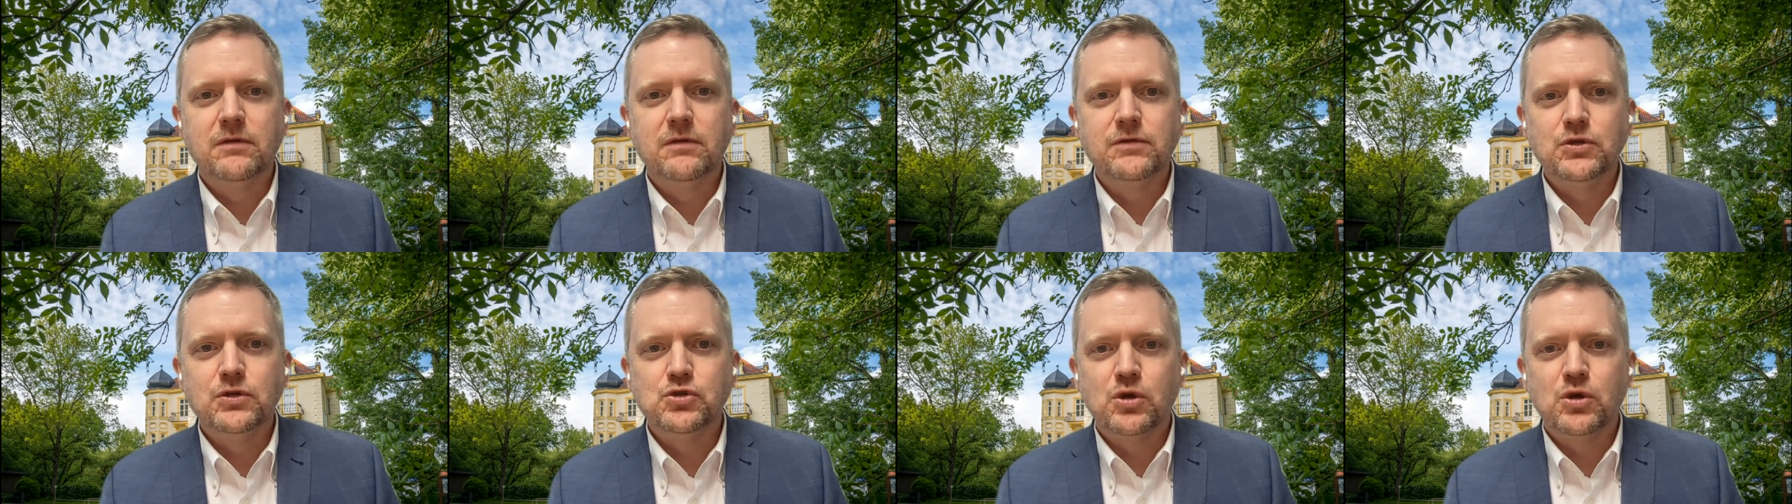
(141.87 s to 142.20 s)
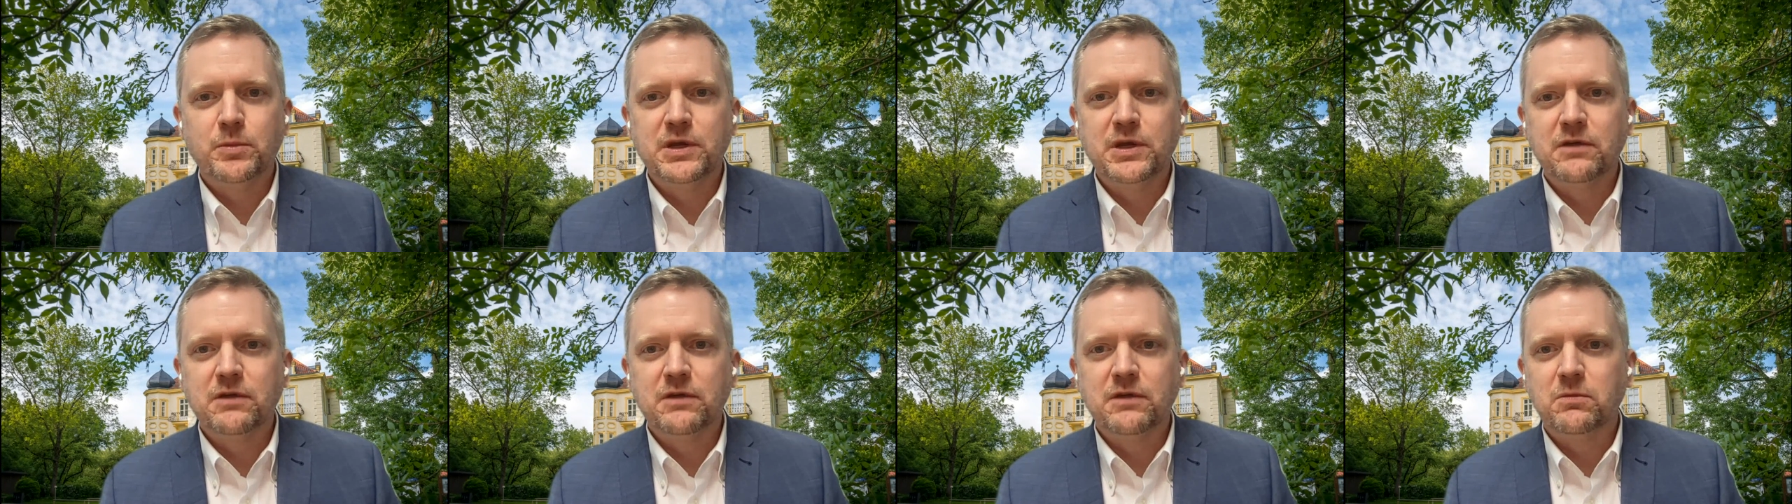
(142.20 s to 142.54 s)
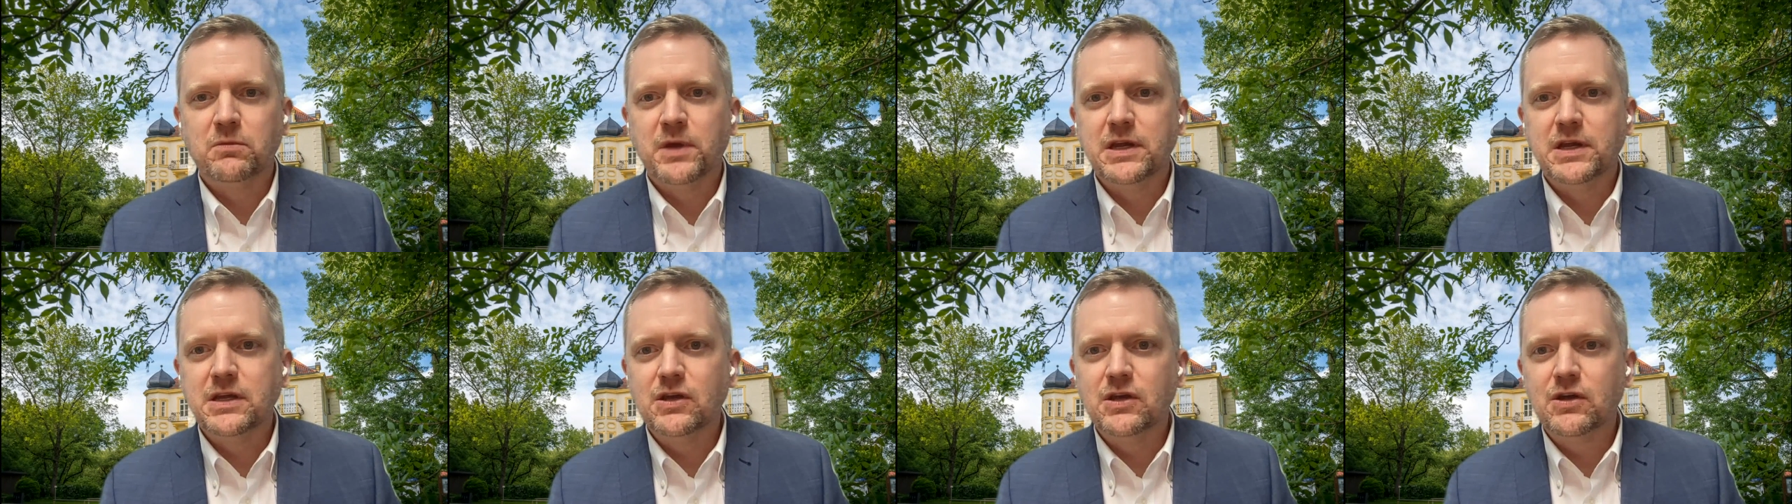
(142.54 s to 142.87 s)
and I've lived
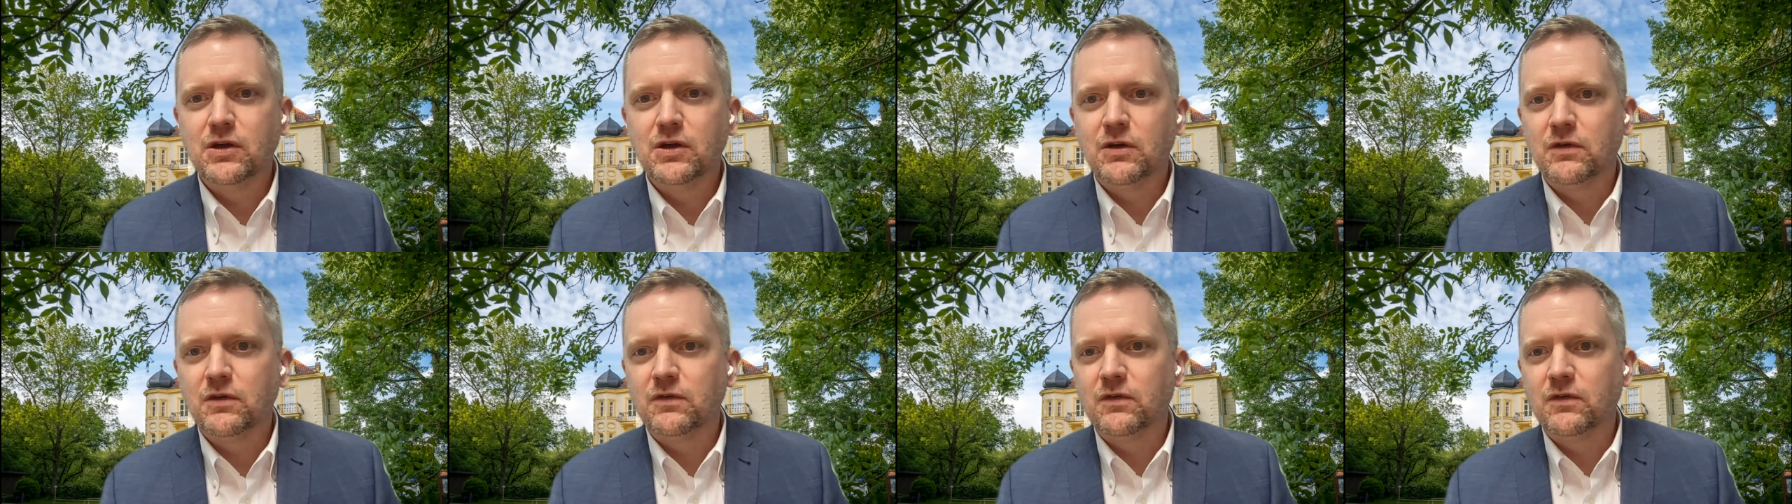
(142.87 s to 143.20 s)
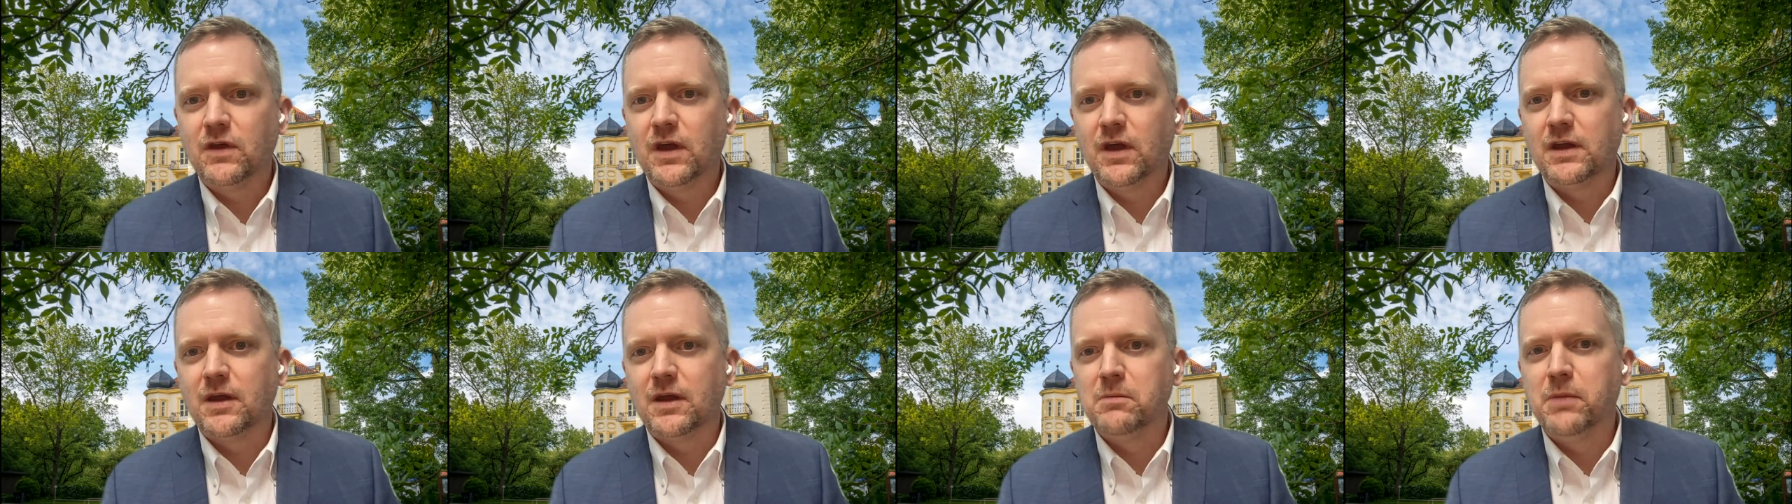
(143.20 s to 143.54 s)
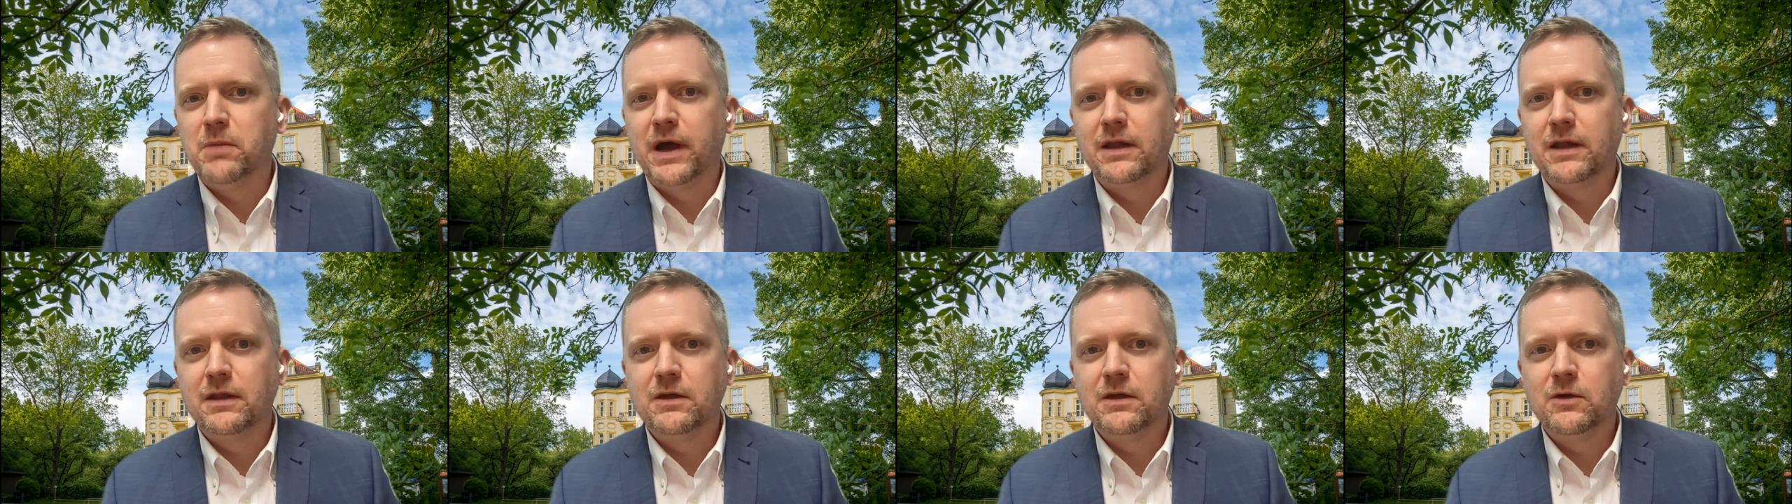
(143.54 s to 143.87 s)
in Germany for many
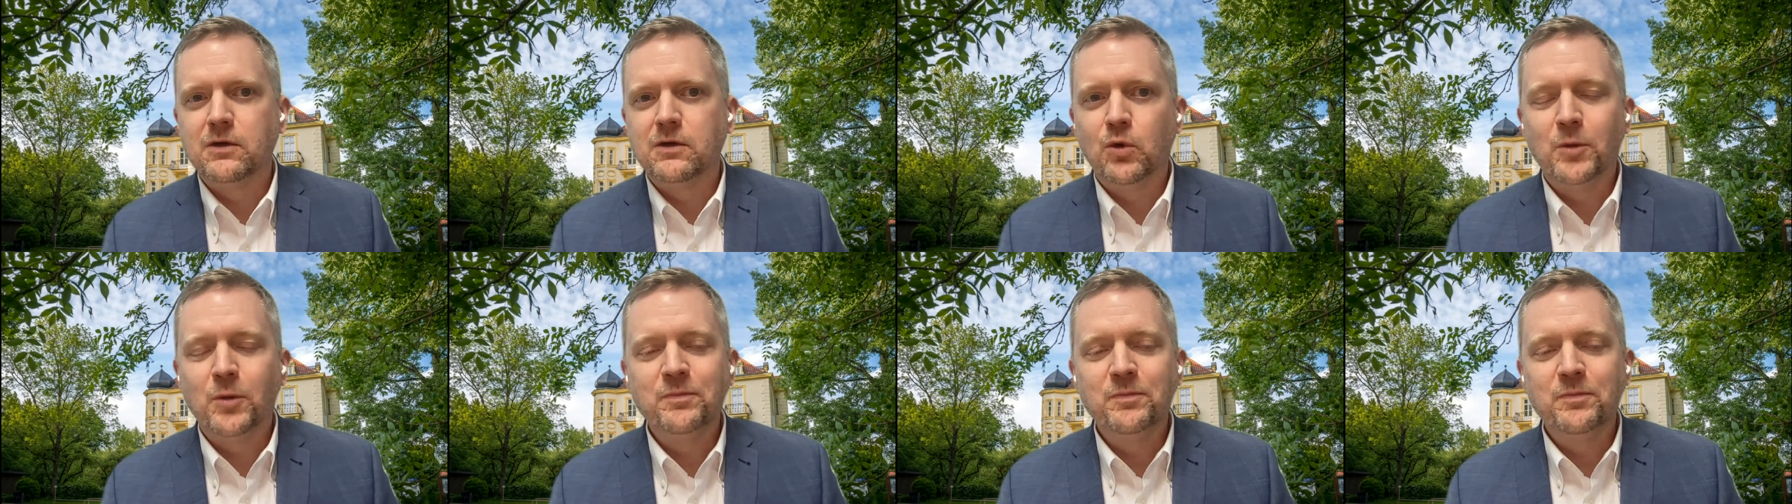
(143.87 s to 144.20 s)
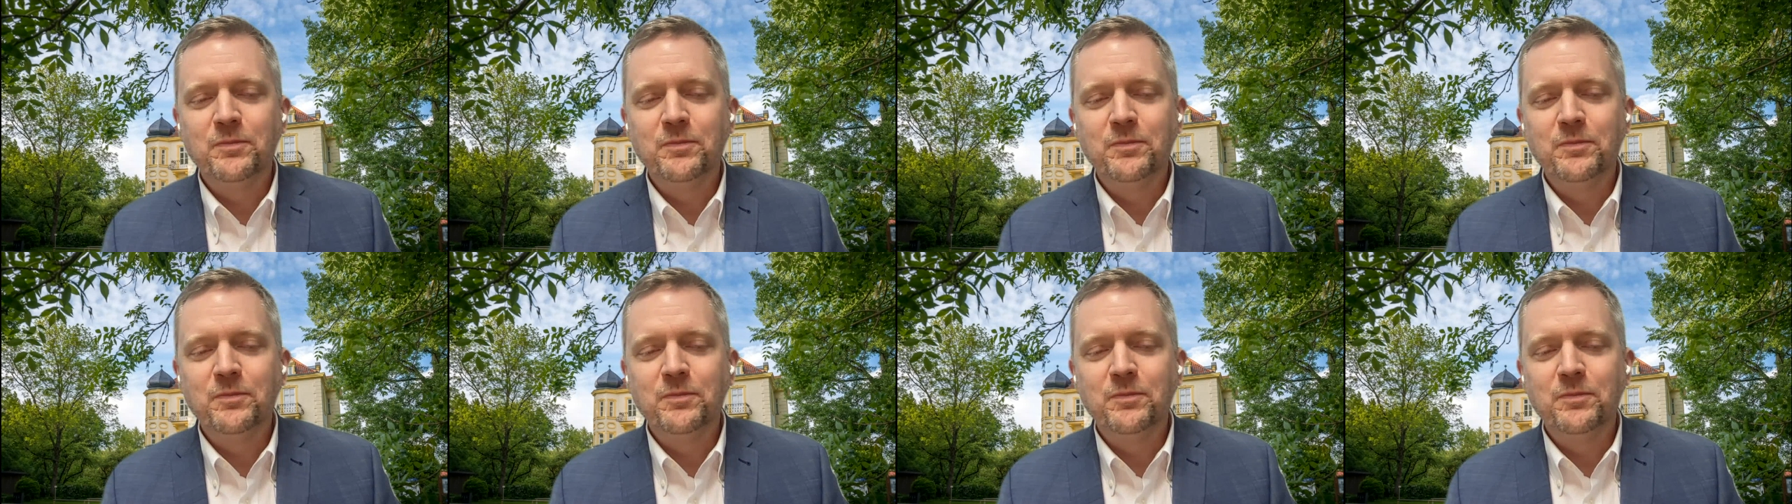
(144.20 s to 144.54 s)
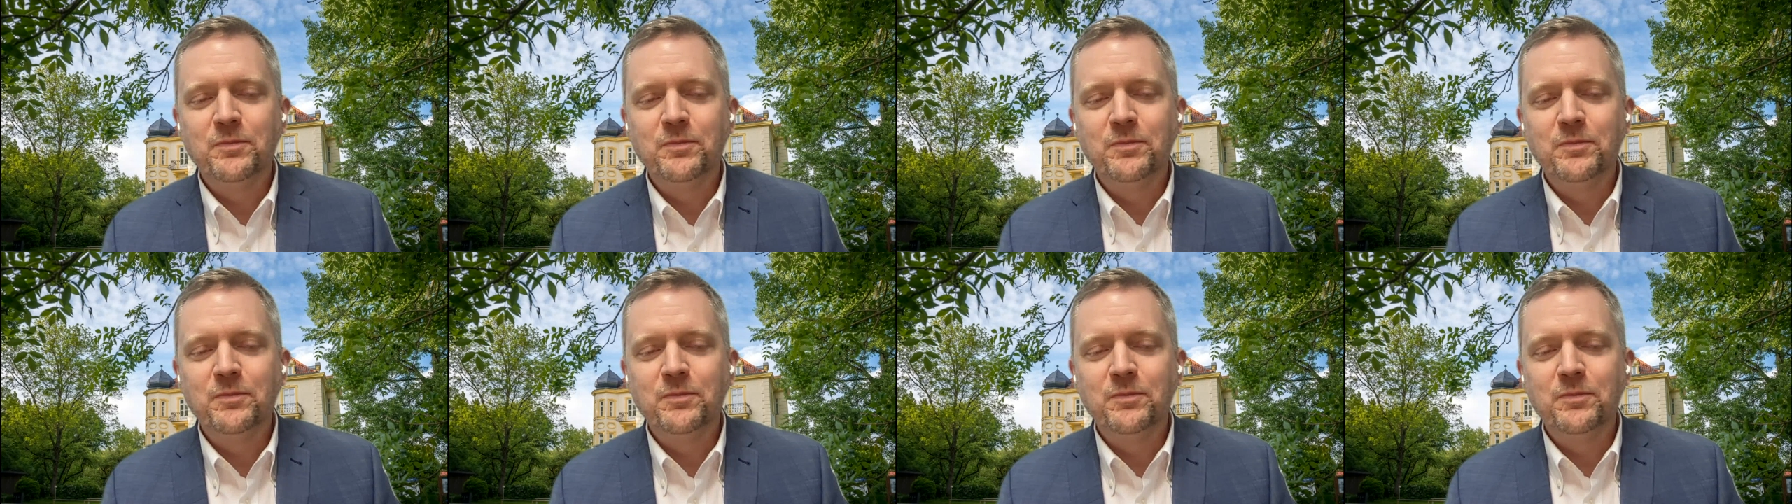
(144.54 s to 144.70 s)
years, and I'm bilingual,